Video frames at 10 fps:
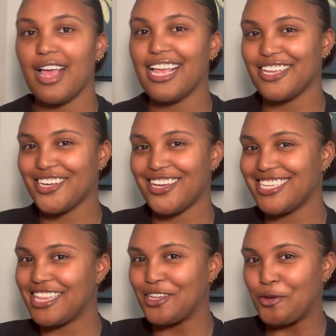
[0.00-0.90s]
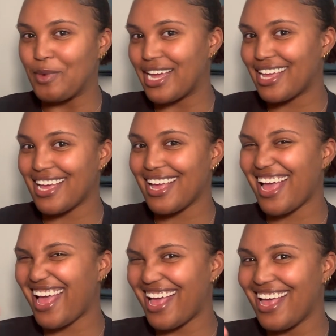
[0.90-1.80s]
And now y'all see the new mic.
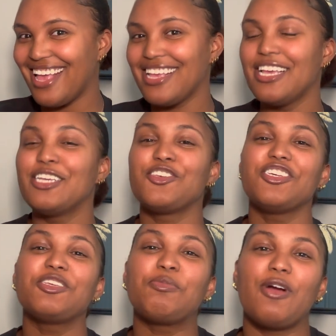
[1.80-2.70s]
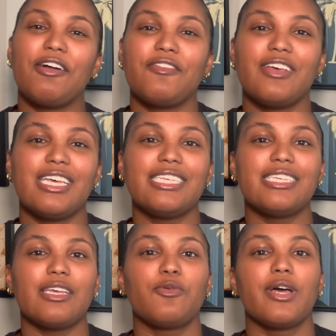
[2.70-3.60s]
Just to preface,
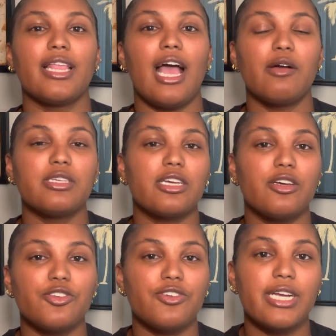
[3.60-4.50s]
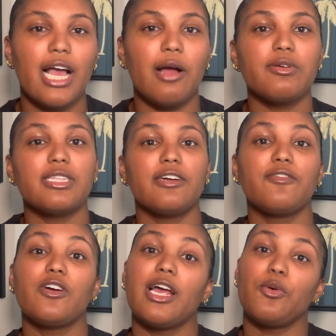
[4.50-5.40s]
when I was in Costa Rica, I was there
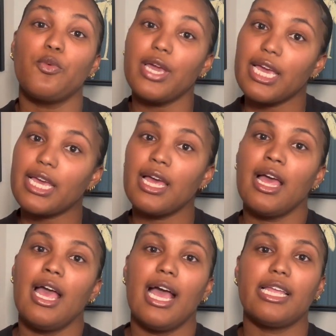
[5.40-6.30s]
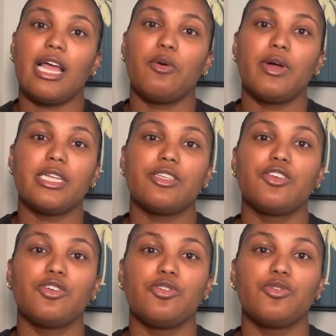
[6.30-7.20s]
for a week, and I went
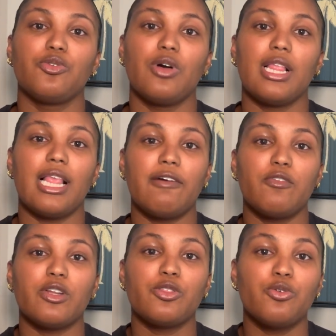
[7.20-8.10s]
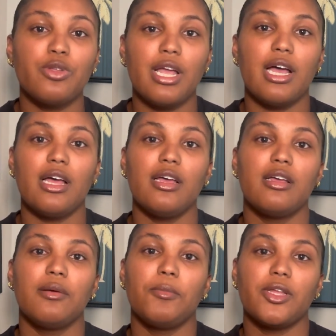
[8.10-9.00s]
to La Fortuna,
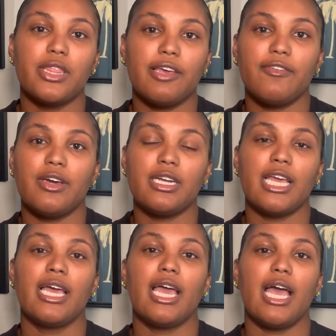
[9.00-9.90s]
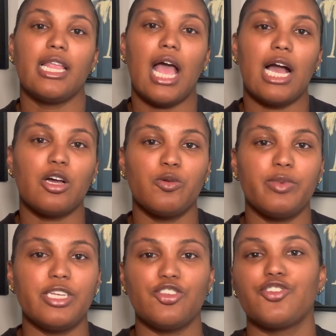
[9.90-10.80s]
Monteverde, and Jaco
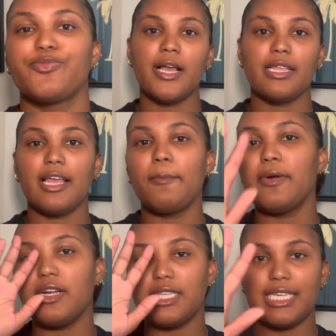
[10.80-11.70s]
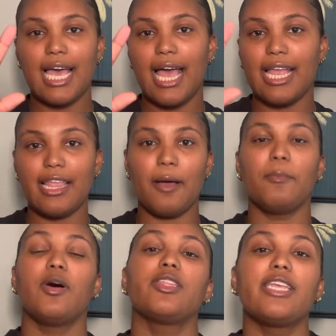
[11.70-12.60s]
Beach. Number 10,
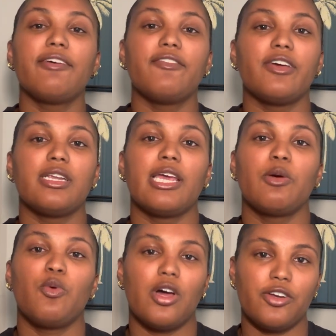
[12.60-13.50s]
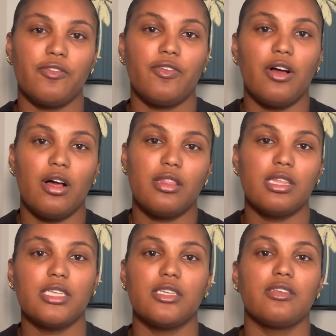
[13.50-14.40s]
Monteverde Waterfall.
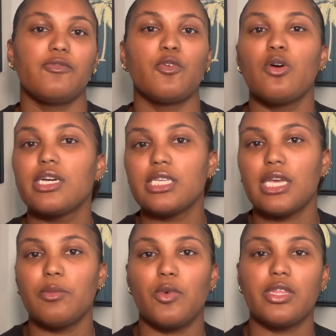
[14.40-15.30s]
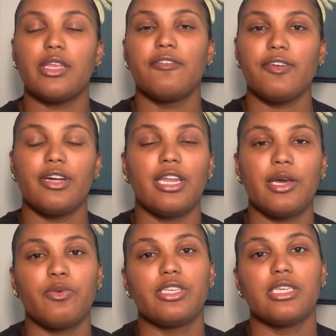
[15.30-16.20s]
This is, of course, in Monteverde,
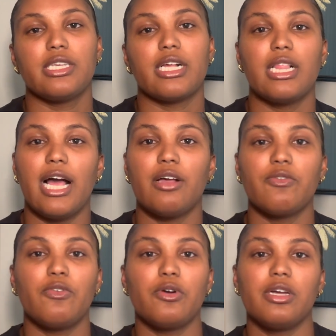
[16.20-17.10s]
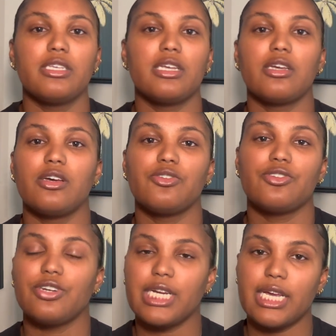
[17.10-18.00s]
which is a cloud forest in
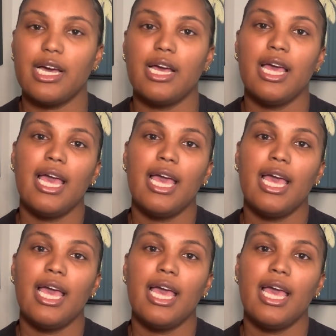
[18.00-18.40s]
Costa Rica,